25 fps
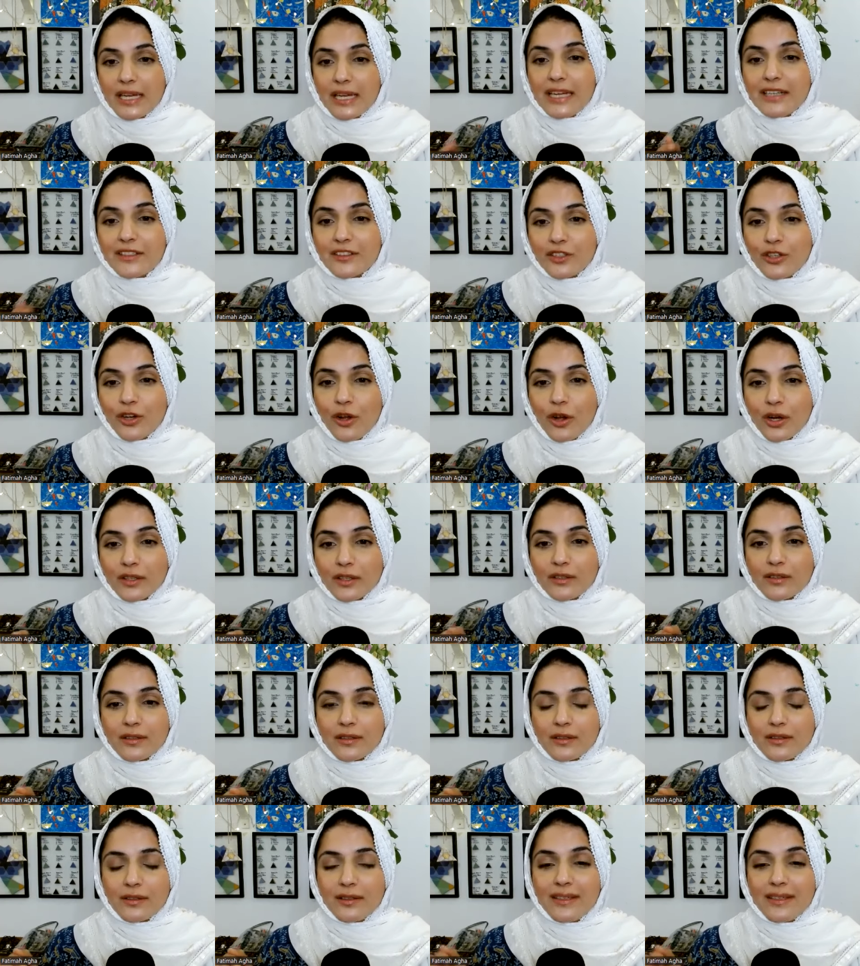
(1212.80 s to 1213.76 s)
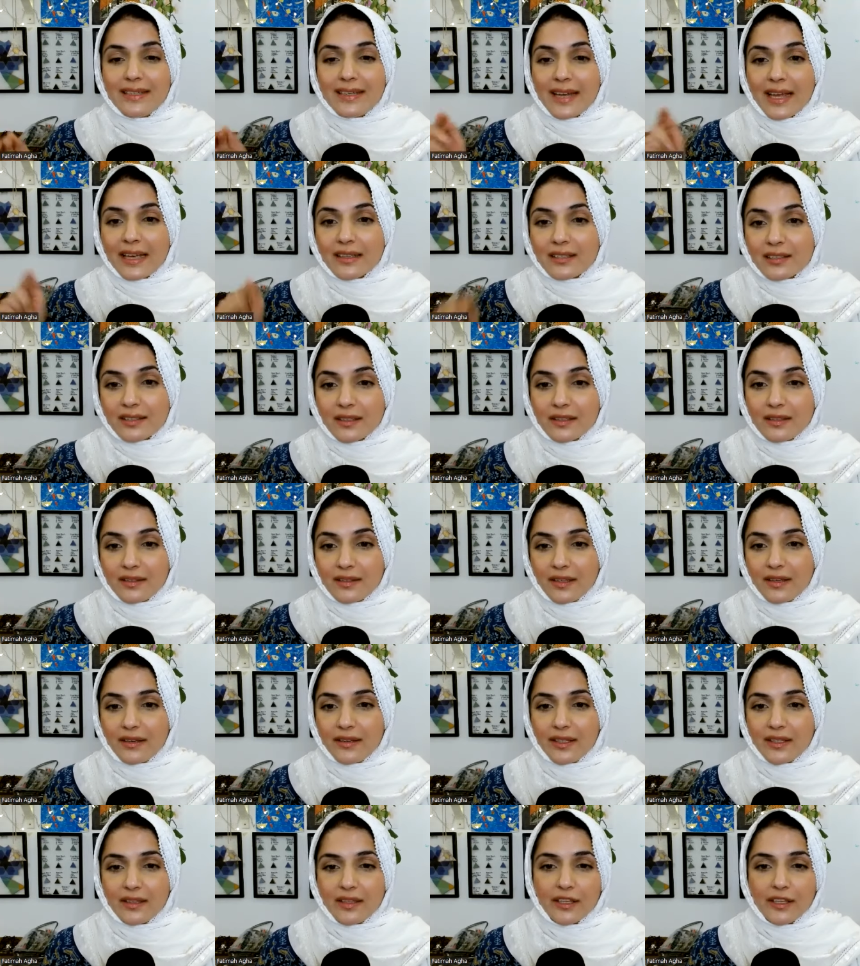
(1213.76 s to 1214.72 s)
it's not
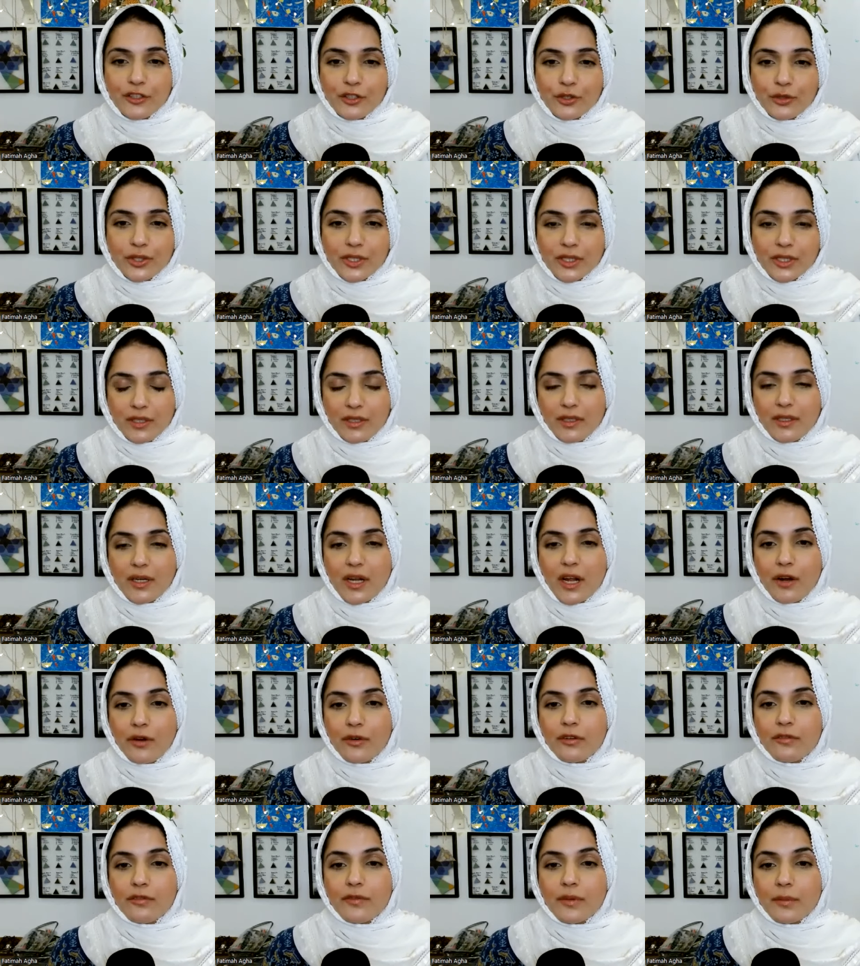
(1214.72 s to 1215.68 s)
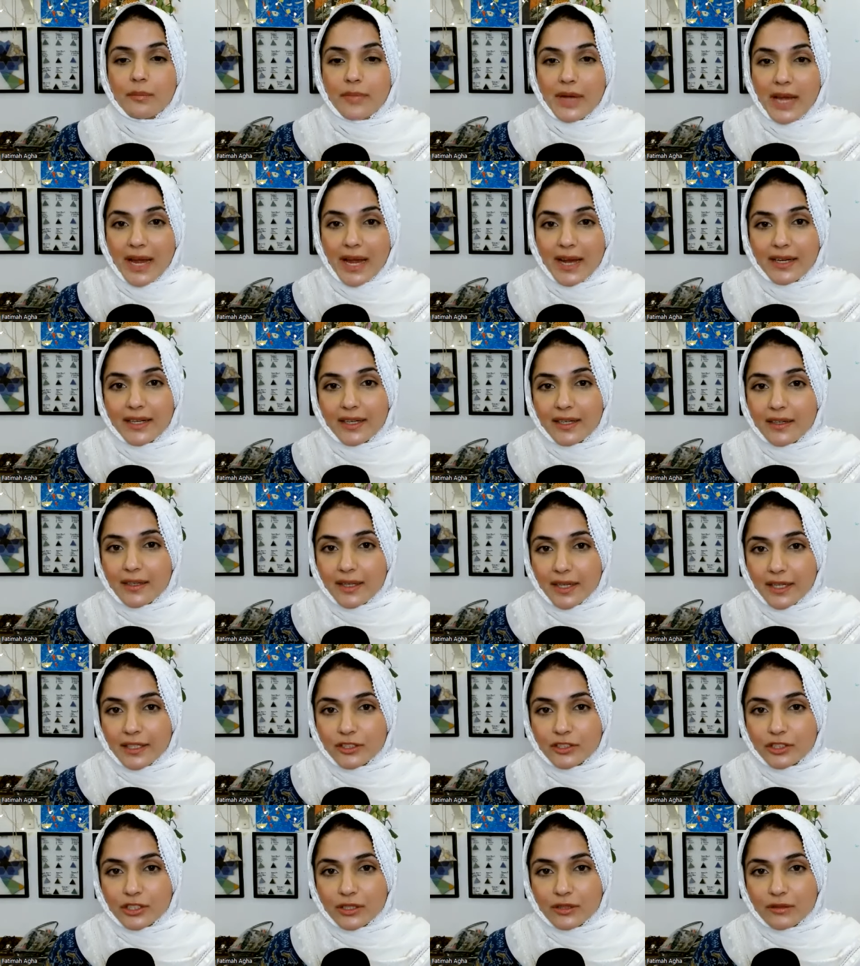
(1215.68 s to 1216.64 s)
necessary that you did it out of a bad
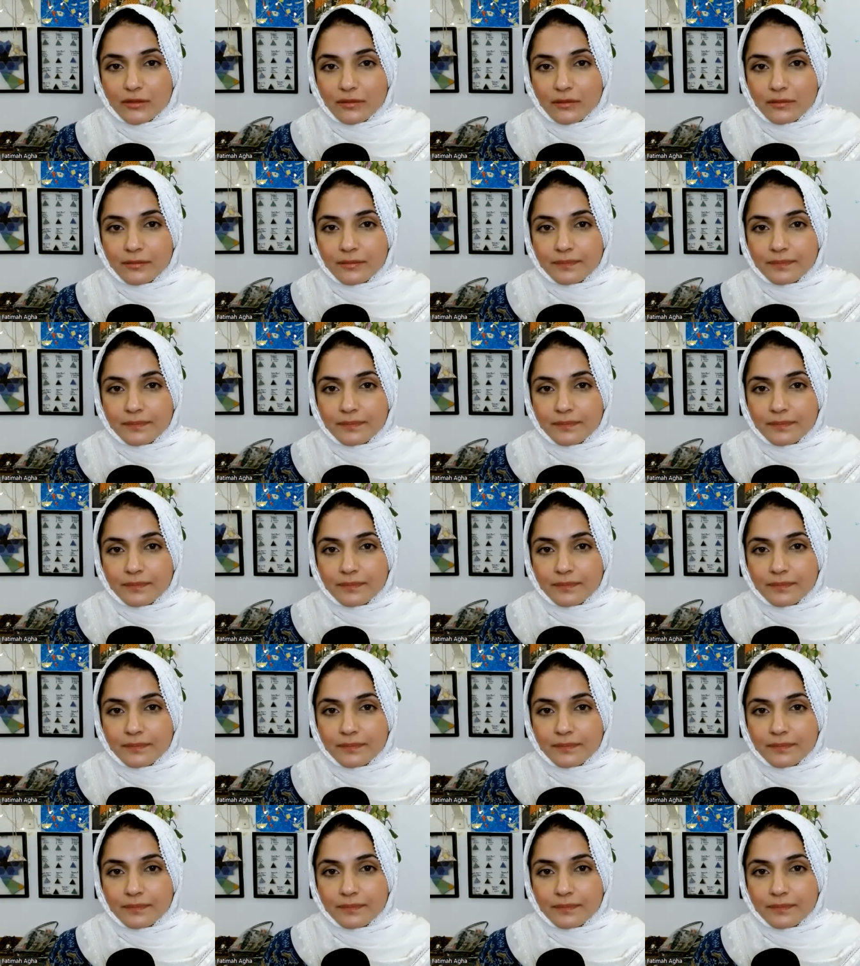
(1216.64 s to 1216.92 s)
intention